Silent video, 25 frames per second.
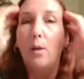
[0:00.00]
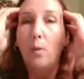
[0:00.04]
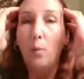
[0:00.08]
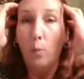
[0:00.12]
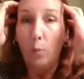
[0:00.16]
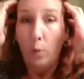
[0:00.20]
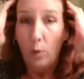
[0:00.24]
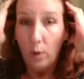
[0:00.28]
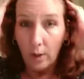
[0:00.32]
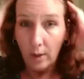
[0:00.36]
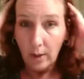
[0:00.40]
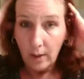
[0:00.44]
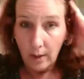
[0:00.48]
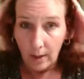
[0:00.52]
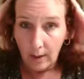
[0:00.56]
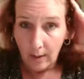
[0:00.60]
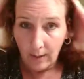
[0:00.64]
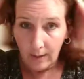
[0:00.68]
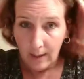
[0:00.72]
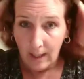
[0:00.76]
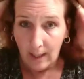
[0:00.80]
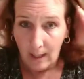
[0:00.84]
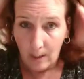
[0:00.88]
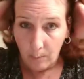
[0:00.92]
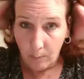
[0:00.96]
Work
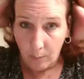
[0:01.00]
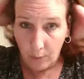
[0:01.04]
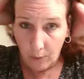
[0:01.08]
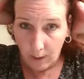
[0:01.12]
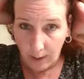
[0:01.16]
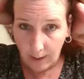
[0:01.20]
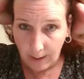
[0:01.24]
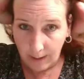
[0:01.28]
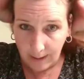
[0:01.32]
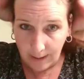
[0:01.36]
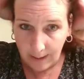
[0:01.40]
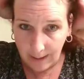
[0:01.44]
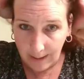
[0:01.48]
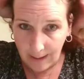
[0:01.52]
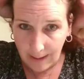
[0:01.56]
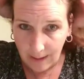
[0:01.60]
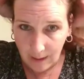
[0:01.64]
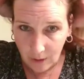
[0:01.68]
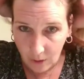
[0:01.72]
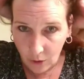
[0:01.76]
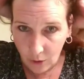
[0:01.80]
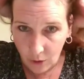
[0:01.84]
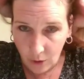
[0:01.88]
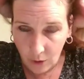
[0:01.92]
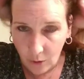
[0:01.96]
that product
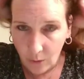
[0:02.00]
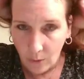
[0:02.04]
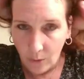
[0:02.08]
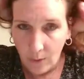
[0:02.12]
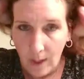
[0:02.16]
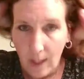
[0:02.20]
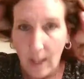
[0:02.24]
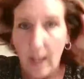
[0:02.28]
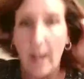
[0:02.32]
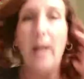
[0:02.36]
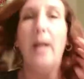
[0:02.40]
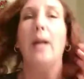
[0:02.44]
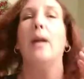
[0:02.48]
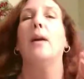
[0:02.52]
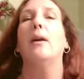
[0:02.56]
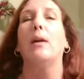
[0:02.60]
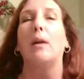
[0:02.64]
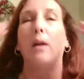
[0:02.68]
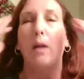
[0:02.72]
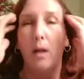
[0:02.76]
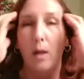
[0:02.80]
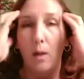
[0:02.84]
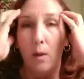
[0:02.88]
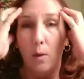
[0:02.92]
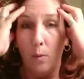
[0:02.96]
into your hair.
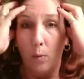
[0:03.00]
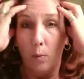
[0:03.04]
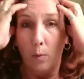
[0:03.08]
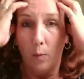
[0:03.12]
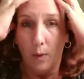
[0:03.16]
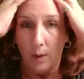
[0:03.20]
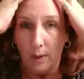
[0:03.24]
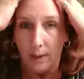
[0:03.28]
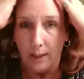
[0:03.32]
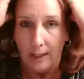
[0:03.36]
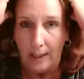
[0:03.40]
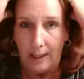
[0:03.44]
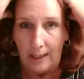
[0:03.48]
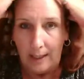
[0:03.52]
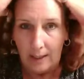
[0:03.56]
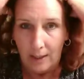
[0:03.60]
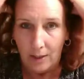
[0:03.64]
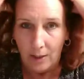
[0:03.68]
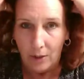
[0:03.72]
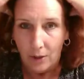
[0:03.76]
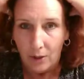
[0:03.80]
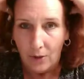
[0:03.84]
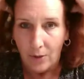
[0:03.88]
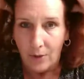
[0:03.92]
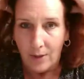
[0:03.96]
Work it
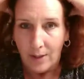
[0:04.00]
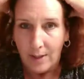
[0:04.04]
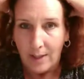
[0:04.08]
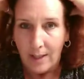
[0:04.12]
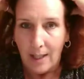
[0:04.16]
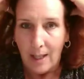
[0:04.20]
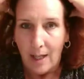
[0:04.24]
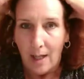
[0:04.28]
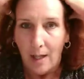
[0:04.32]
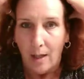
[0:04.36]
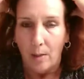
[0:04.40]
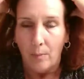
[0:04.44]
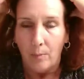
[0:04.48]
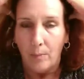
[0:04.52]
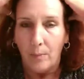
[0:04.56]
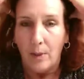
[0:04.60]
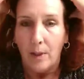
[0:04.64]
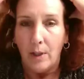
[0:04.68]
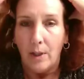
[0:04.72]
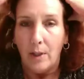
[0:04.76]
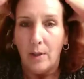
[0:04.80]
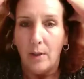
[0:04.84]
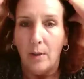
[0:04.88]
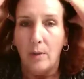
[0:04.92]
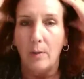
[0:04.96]
into your scalp.
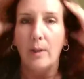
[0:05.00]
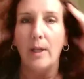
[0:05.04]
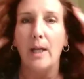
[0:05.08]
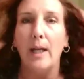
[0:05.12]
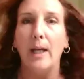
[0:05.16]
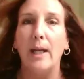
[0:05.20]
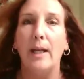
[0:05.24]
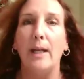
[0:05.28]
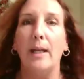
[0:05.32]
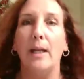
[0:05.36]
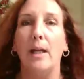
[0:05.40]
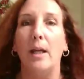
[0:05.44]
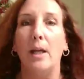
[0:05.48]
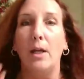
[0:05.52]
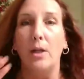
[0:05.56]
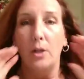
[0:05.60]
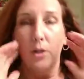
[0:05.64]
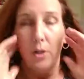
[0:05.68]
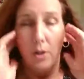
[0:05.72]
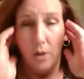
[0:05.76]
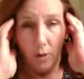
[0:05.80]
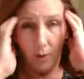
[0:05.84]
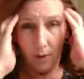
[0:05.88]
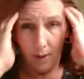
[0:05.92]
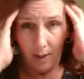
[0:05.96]
Okay,
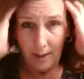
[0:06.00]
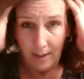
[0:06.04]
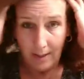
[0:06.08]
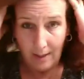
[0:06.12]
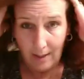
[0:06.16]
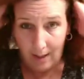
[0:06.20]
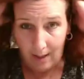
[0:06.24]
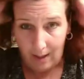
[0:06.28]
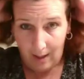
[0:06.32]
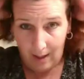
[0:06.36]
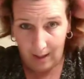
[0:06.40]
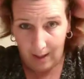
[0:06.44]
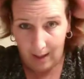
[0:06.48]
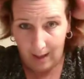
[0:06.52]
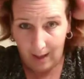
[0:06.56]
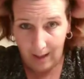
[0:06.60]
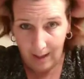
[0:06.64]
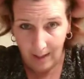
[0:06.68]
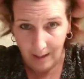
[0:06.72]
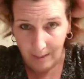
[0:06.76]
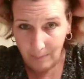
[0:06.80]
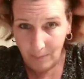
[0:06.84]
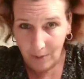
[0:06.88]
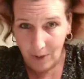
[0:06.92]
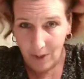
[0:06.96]
notice I'm
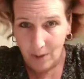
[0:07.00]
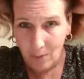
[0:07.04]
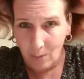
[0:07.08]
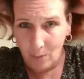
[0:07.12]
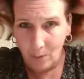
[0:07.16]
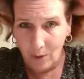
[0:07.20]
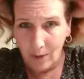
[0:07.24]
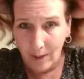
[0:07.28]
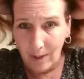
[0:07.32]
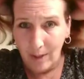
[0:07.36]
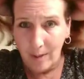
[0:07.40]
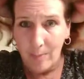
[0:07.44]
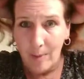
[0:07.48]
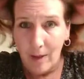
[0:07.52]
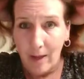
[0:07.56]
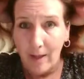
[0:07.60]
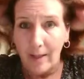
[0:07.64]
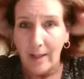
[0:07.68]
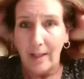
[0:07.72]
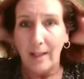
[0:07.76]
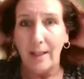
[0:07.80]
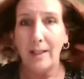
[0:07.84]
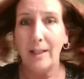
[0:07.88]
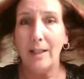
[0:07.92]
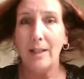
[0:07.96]
not worried about
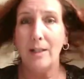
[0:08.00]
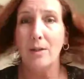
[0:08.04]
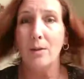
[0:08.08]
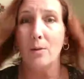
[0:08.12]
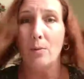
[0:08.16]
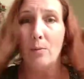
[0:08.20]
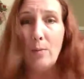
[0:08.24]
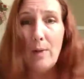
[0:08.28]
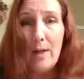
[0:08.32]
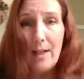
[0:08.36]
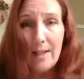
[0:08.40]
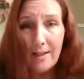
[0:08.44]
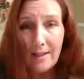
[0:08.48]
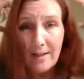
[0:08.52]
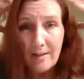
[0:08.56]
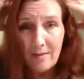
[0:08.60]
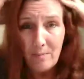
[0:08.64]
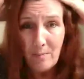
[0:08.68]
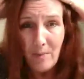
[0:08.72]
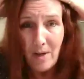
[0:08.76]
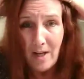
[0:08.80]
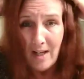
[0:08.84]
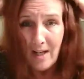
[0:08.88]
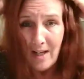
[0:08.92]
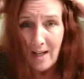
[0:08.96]
any of the rest of
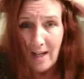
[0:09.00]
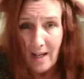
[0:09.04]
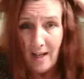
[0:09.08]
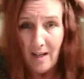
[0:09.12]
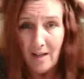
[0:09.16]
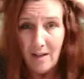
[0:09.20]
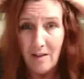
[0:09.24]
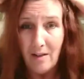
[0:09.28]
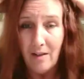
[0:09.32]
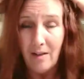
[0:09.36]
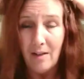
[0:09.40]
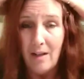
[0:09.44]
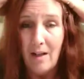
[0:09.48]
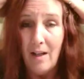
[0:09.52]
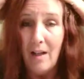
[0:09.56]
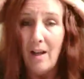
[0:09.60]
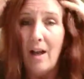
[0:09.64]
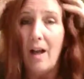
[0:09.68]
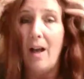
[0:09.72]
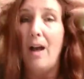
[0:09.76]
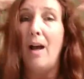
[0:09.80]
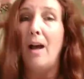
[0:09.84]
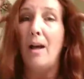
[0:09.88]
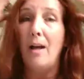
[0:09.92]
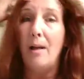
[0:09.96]
my hair.
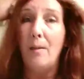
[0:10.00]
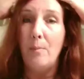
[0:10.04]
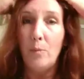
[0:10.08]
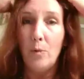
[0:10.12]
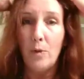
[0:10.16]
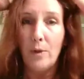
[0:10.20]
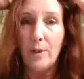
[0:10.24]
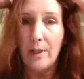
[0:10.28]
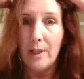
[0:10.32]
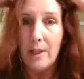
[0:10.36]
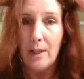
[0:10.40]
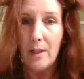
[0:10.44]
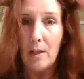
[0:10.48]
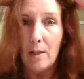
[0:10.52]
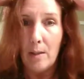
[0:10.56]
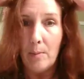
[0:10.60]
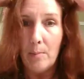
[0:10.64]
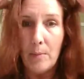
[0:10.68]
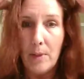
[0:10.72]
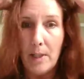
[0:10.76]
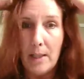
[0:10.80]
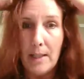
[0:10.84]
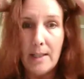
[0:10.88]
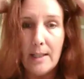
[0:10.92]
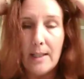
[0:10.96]
I'm working on
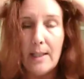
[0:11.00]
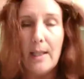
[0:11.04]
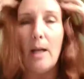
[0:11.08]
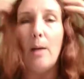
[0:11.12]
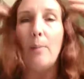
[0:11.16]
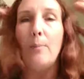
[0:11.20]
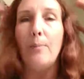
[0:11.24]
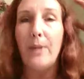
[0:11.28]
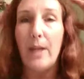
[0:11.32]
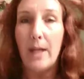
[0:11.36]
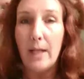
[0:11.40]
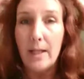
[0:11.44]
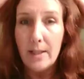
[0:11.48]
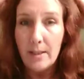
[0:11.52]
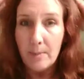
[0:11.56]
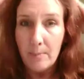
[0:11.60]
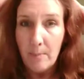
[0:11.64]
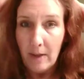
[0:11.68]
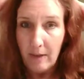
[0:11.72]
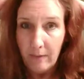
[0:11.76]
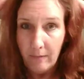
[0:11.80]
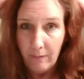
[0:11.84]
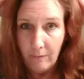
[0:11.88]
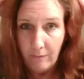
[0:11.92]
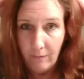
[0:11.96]
my scalp. That is
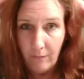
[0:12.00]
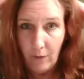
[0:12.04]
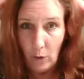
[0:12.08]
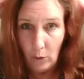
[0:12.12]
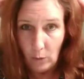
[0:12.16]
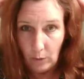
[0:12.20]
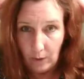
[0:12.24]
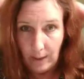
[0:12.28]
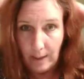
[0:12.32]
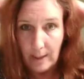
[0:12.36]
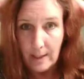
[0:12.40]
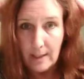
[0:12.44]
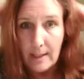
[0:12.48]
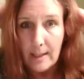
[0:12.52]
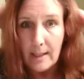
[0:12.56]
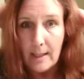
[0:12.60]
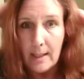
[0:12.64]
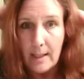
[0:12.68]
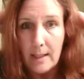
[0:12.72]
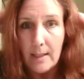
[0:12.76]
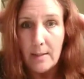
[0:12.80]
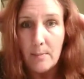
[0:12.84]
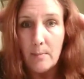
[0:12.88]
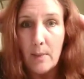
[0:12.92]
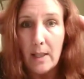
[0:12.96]
my focus,
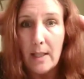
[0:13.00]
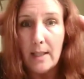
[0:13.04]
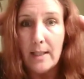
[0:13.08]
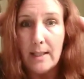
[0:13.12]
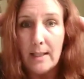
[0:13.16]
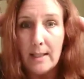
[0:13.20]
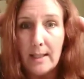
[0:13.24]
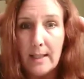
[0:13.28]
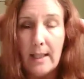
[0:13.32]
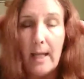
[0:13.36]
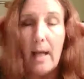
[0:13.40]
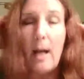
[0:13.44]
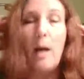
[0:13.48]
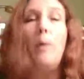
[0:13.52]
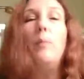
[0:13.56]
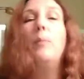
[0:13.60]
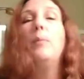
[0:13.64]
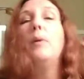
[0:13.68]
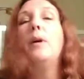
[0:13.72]
is my scalp.